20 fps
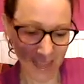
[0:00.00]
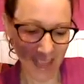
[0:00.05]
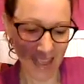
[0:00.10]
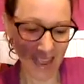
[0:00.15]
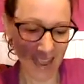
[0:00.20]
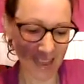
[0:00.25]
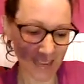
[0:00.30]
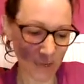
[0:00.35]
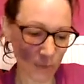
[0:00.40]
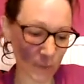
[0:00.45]

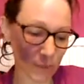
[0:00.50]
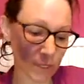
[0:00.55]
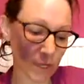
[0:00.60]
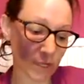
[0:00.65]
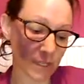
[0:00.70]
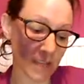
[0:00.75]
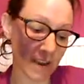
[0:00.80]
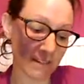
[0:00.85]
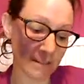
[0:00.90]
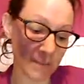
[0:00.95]
and also
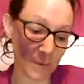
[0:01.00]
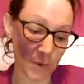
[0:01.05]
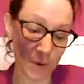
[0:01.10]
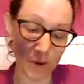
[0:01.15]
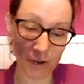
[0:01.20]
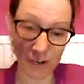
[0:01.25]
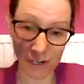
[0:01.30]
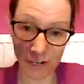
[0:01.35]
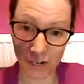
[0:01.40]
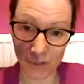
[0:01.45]
Terry
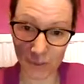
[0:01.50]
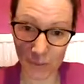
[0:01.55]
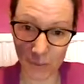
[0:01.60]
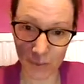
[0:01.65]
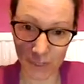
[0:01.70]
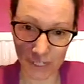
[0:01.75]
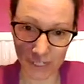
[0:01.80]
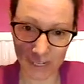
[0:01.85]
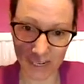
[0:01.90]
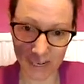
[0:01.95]
Morgan, who's
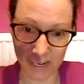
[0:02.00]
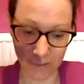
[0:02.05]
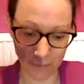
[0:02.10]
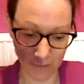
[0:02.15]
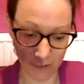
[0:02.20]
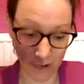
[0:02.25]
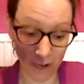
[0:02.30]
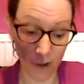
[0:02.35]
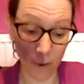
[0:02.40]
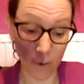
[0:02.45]
watching it,
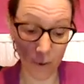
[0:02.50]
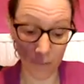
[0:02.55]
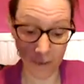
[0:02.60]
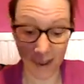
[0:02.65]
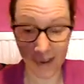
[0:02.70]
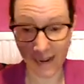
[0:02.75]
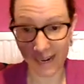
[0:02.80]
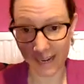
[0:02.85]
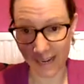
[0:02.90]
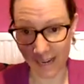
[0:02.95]
with lower
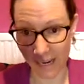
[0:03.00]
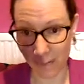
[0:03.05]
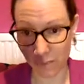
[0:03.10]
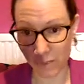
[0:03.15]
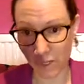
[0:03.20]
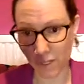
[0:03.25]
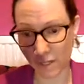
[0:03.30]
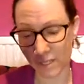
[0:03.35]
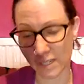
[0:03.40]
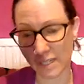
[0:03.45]
back and hips.
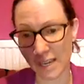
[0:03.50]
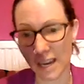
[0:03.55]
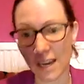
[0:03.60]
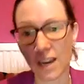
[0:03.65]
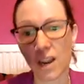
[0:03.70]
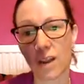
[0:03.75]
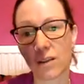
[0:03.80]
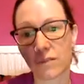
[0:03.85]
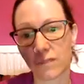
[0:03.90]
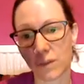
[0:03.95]
So today,
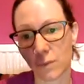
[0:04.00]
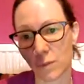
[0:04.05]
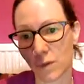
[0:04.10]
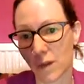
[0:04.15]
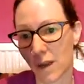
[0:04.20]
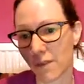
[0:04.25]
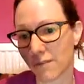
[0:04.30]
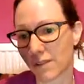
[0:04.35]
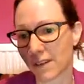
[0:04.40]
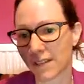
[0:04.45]
hopefully, we'll
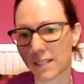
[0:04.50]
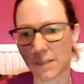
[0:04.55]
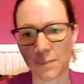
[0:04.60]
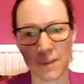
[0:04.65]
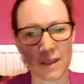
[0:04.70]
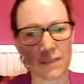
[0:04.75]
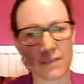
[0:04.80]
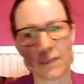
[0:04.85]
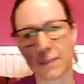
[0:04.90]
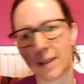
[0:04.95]
cover a little
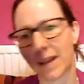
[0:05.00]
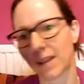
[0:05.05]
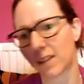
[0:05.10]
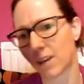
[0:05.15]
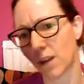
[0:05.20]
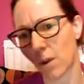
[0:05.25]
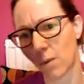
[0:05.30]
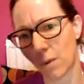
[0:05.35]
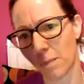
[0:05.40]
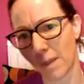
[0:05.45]
bit about the
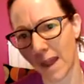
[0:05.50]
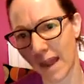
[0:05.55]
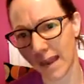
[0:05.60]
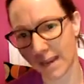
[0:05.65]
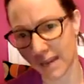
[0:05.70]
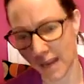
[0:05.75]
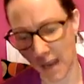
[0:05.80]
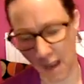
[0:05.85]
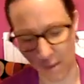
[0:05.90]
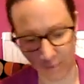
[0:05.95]
lower
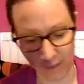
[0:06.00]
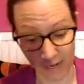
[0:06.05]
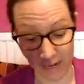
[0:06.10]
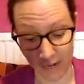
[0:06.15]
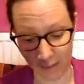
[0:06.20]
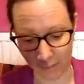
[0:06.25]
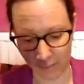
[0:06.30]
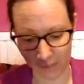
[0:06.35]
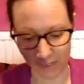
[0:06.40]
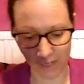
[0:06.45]
back, and
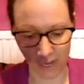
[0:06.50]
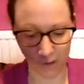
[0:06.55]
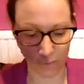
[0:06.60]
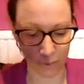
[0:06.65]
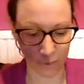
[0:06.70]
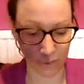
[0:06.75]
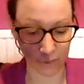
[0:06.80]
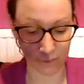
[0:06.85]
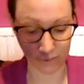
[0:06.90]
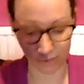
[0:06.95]
hips
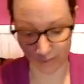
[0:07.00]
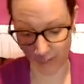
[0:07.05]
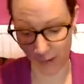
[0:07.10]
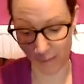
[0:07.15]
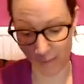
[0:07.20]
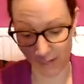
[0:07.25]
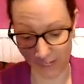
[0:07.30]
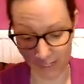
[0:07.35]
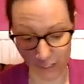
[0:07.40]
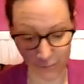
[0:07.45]
will
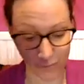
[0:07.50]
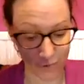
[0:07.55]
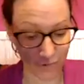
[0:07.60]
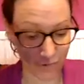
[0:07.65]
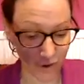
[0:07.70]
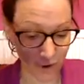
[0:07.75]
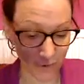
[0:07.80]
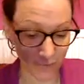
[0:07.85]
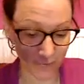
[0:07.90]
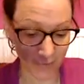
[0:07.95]
come in
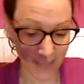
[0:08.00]
tomorrow.